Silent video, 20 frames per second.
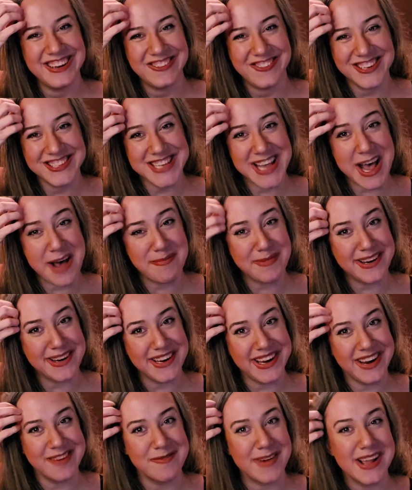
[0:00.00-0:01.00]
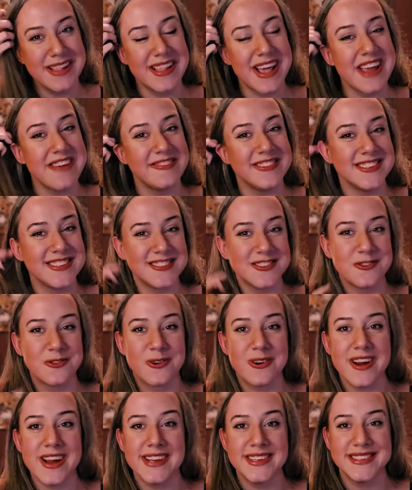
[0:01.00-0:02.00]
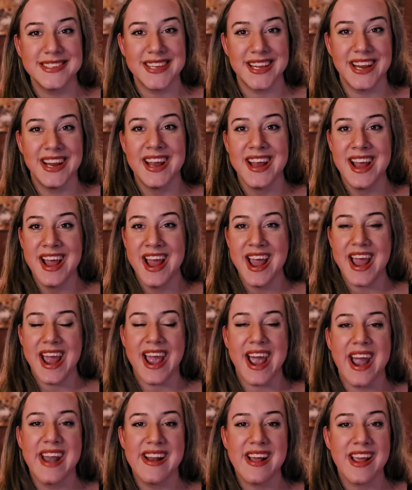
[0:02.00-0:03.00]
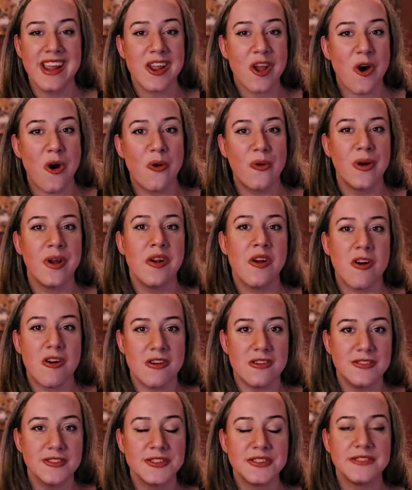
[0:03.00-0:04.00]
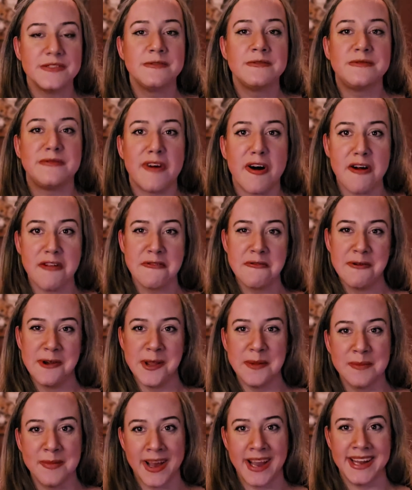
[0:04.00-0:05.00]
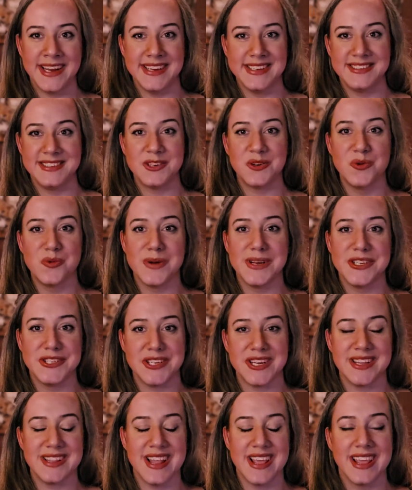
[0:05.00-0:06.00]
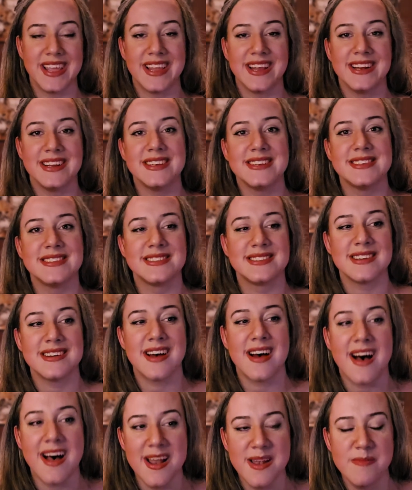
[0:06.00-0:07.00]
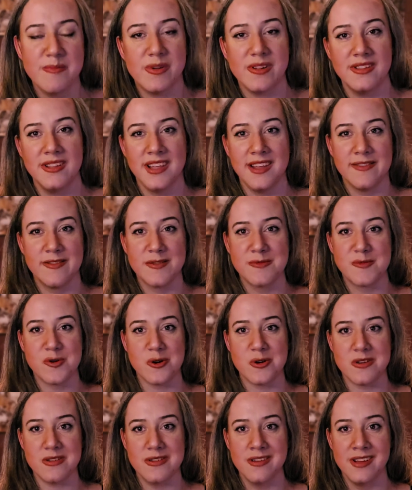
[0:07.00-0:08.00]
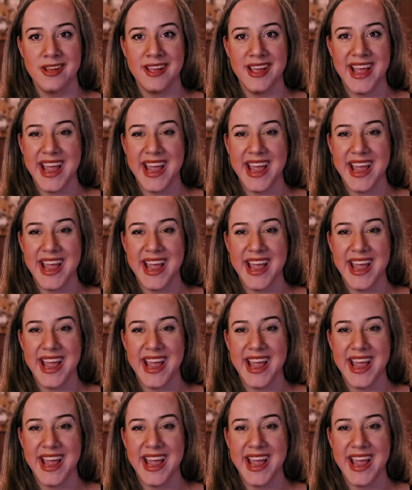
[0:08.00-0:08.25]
What's happening? My life is so crazy. And I owe it all to following my intuition. Like, it is unbelievable.